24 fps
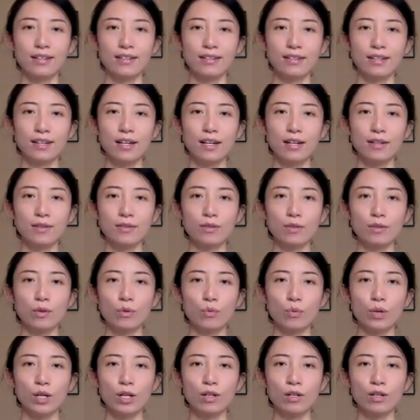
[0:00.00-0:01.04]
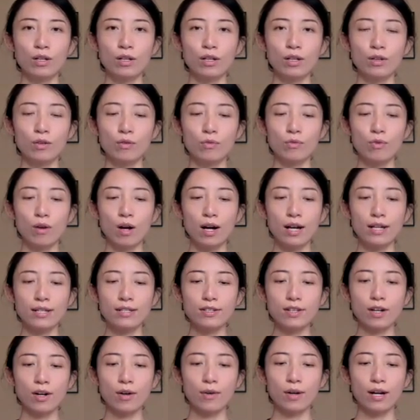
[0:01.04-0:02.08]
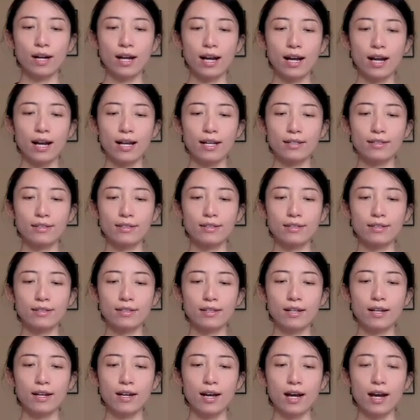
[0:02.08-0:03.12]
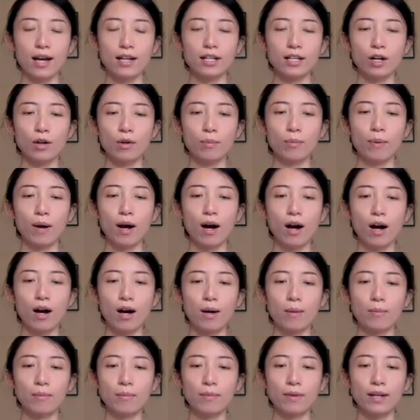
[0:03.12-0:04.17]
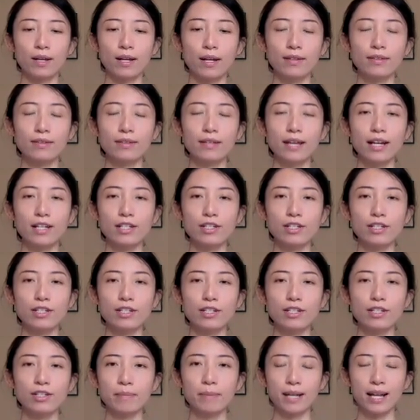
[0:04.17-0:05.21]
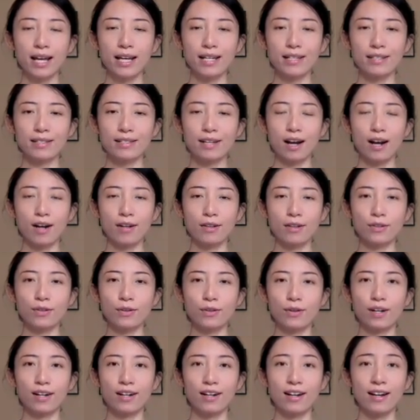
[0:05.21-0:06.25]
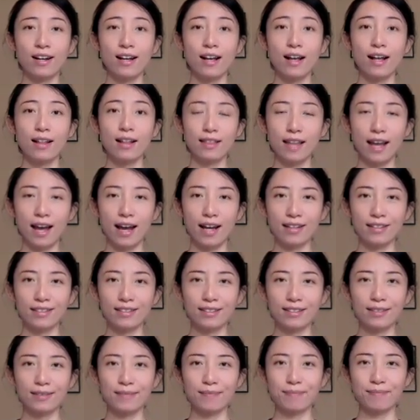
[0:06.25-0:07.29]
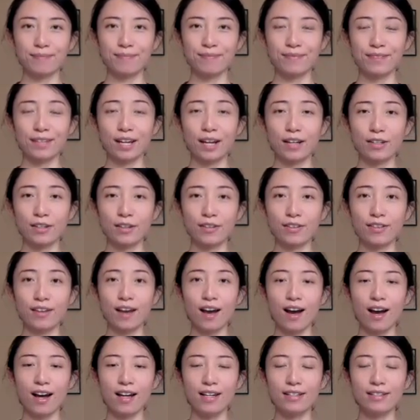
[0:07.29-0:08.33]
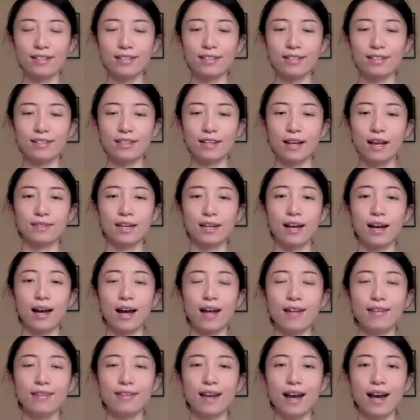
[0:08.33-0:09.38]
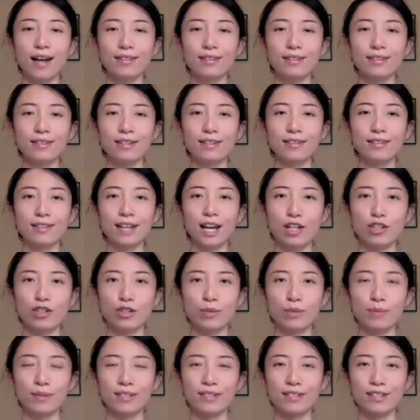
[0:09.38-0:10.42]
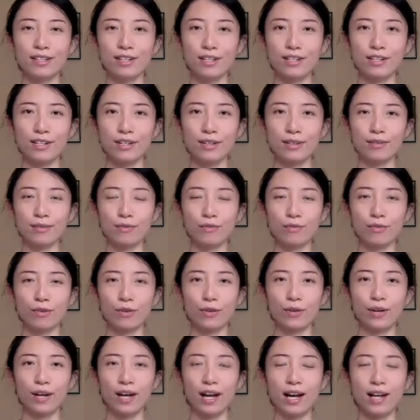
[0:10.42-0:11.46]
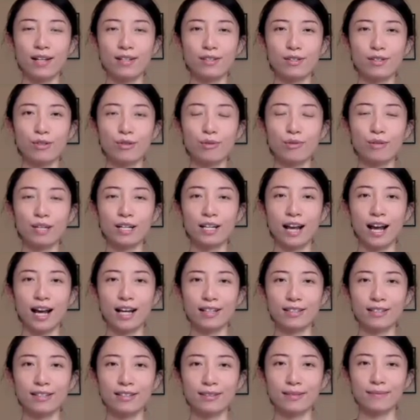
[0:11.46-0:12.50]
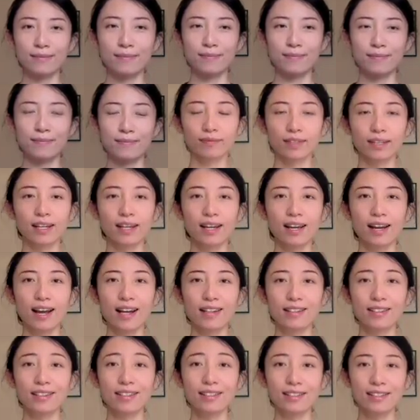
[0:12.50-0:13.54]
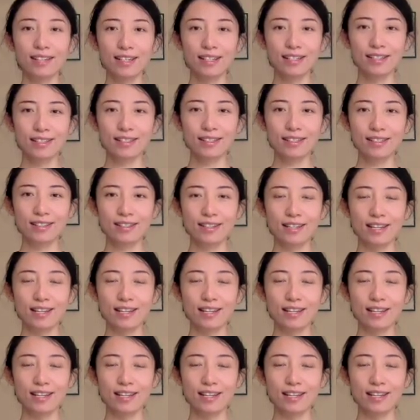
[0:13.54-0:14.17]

Then we rise our hands and our palm naturally place on your legs, on your thighs. And that's the natural position for your hands to relax. And the sixth